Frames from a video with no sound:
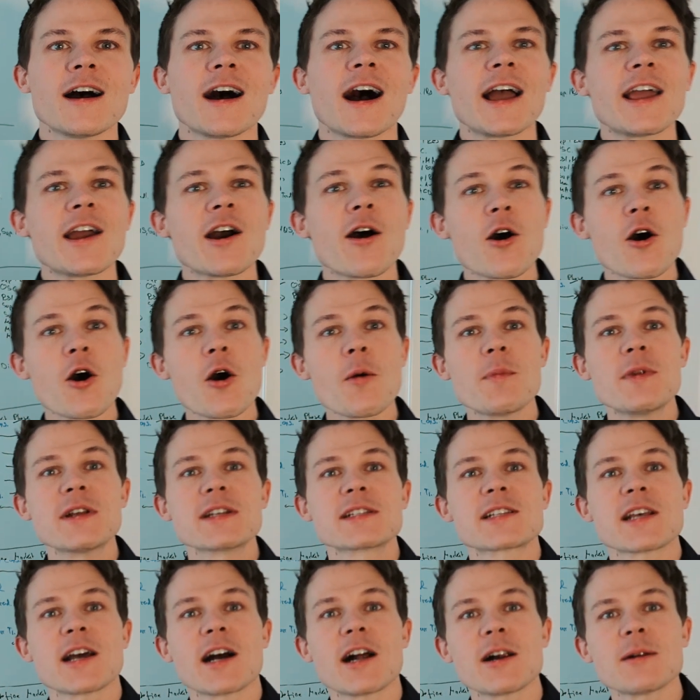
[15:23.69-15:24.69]
I hope
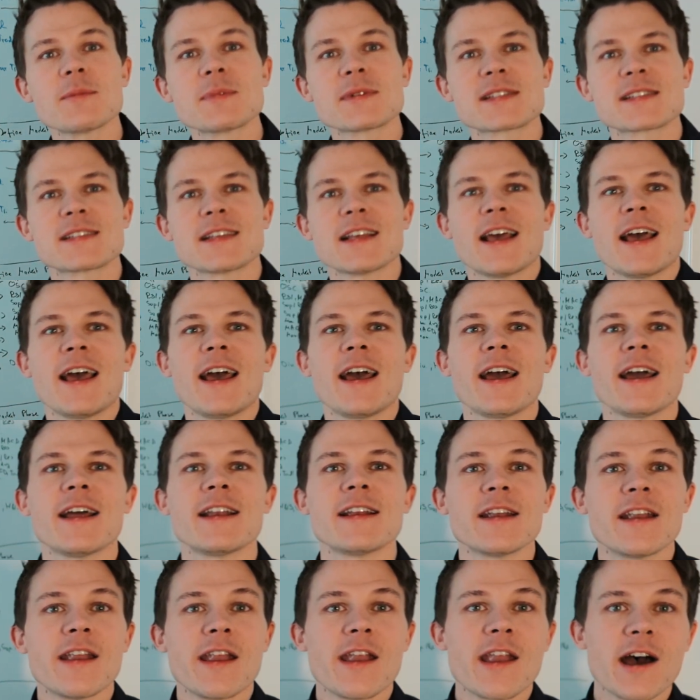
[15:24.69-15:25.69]
this helps,
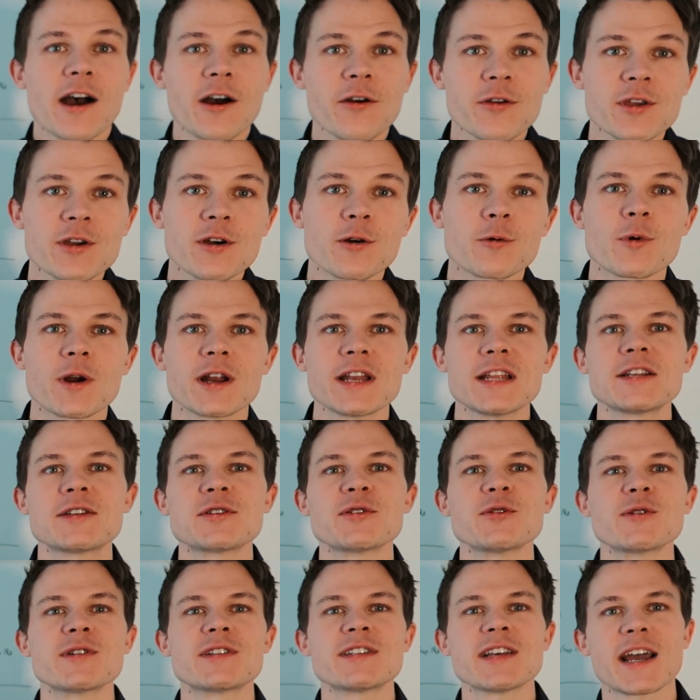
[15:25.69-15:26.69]
and now you're ready
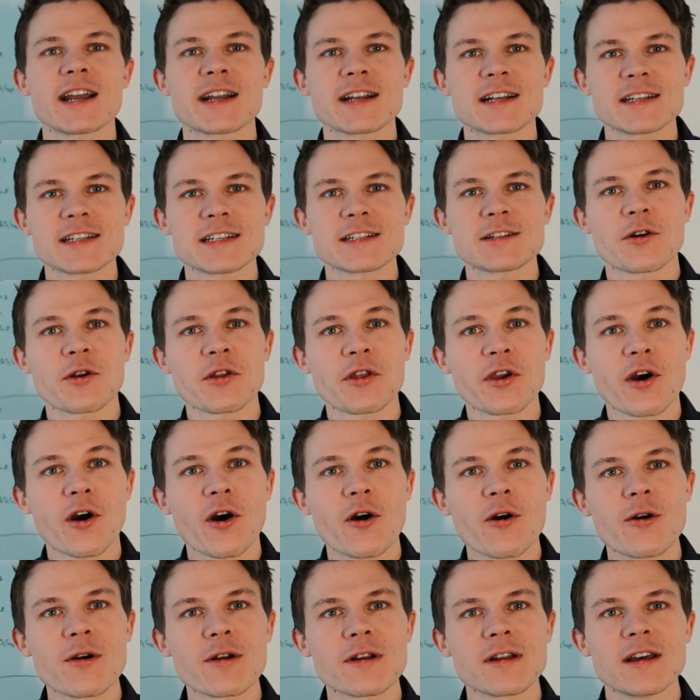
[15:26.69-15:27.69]
to tackle it on your
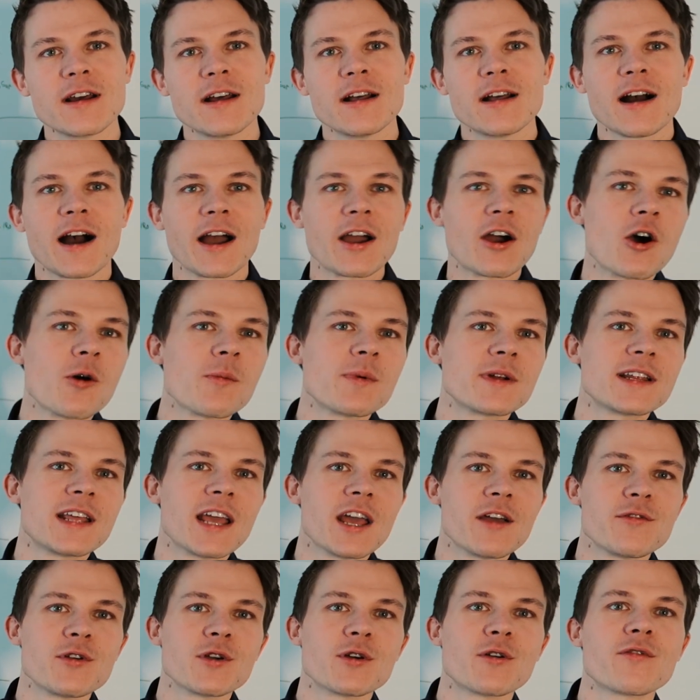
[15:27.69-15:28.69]
own. I hope it
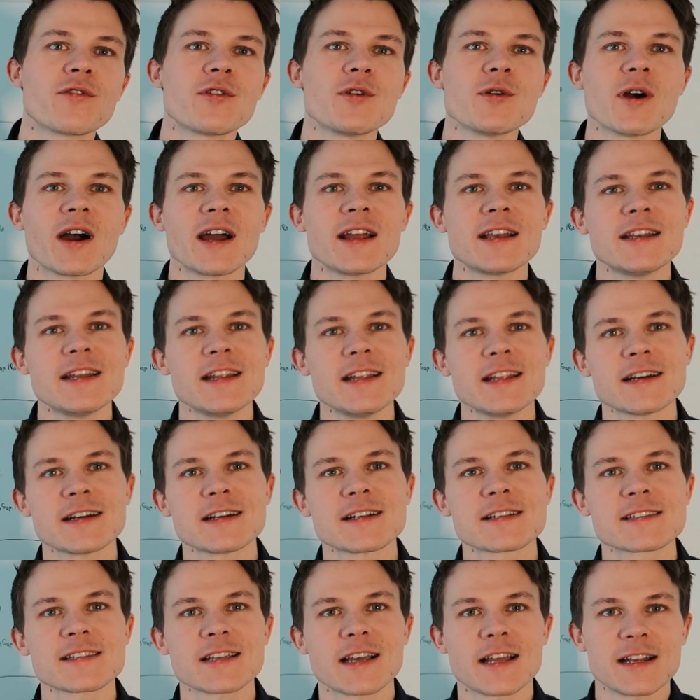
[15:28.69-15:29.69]
gave you a few
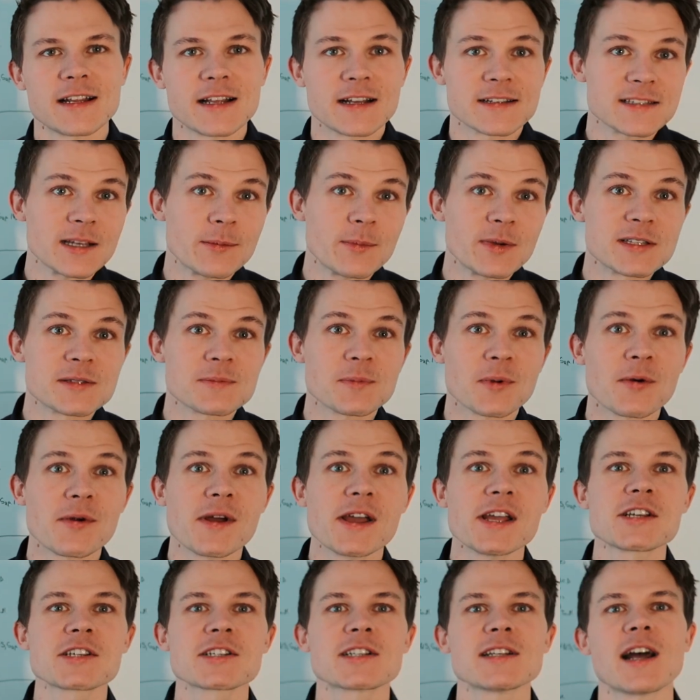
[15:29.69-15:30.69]
ideas and some
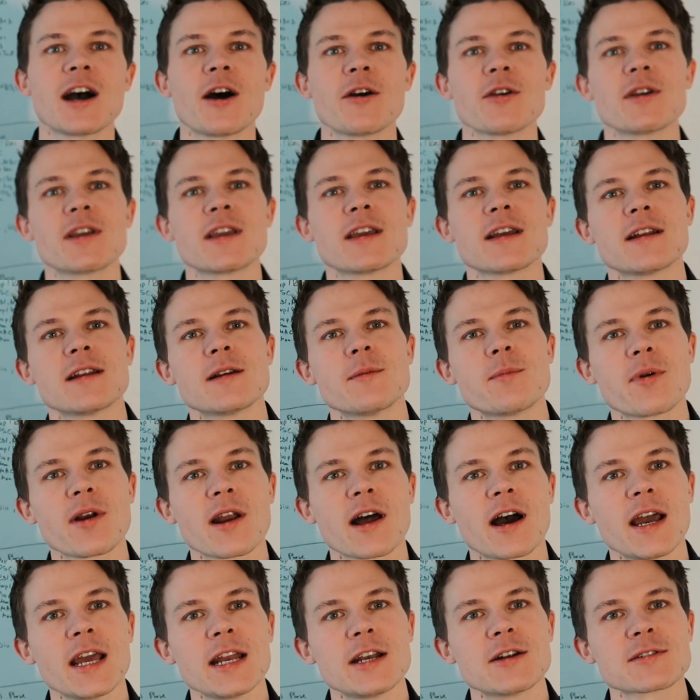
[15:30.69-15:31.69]
inspiration how you can
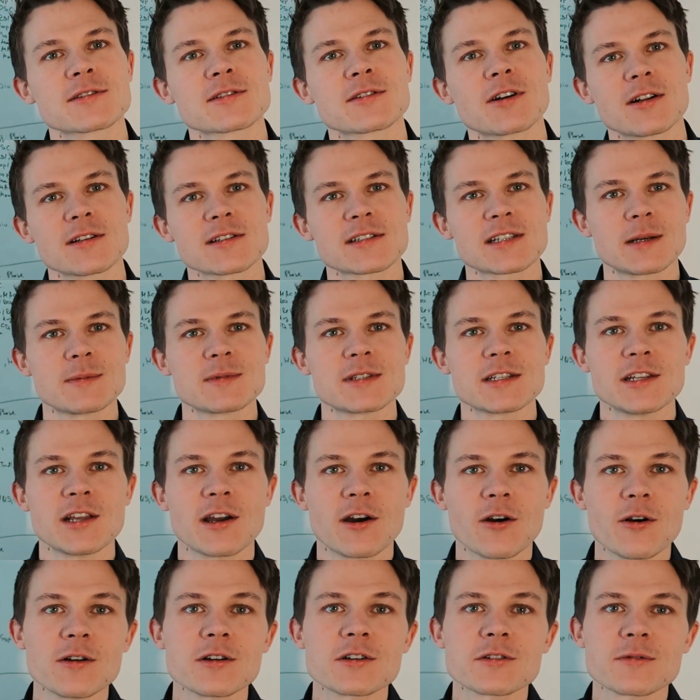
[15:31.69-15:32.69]
apply those concepts in
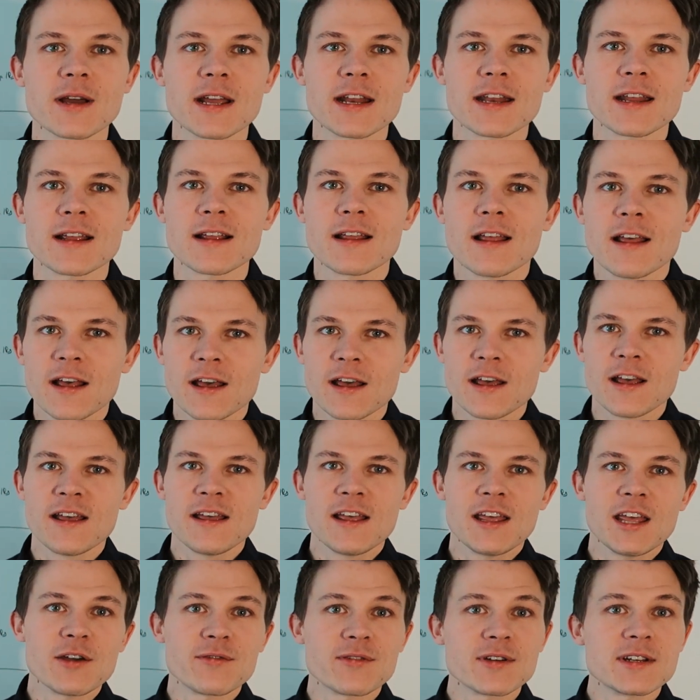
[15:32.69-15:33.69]
your own trading.
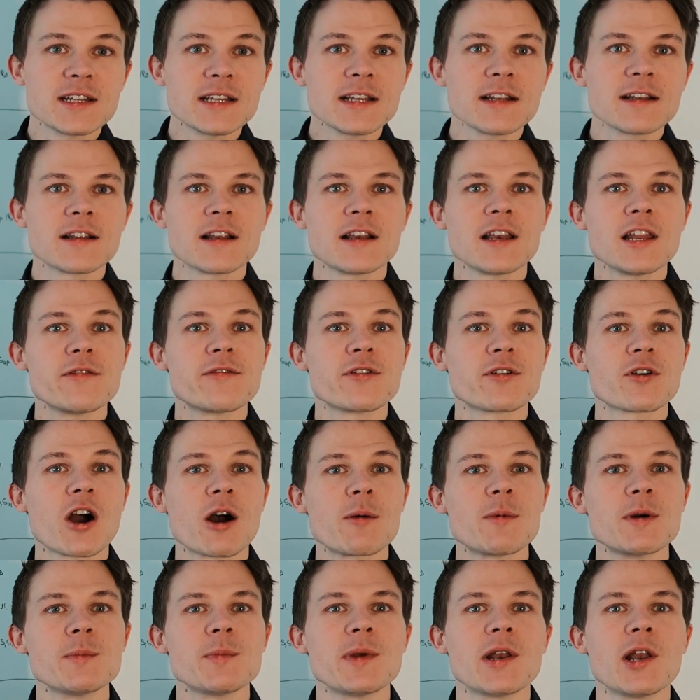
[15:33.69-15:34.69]
If it did, leave a
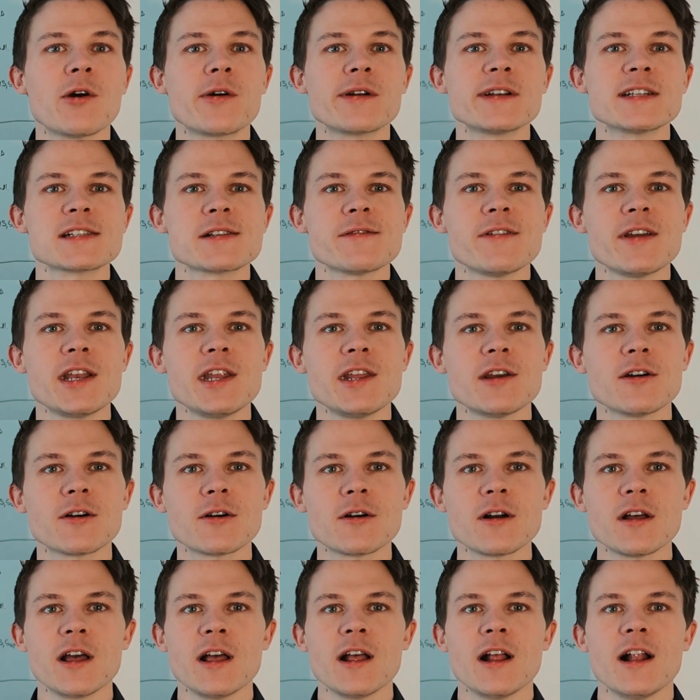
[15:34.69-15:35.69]
comment below in this
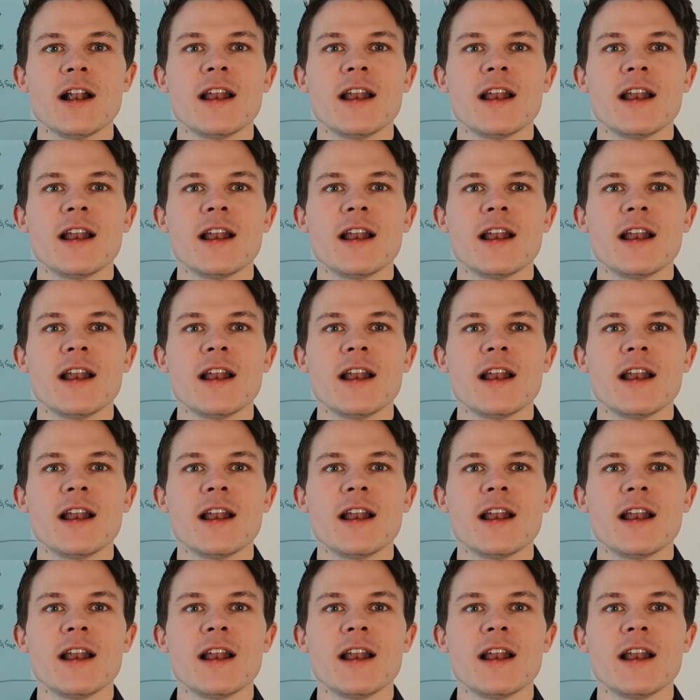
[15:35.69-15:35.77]
video.